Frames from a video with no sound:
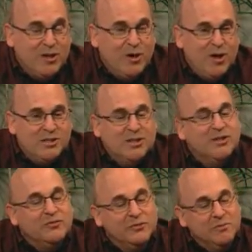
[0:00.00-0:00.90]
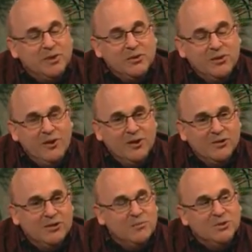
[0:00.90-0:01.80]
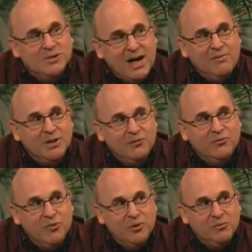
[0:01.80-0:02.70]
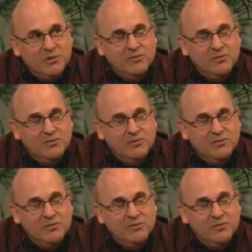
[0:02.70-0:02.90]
causing the familial autosomal dominant form of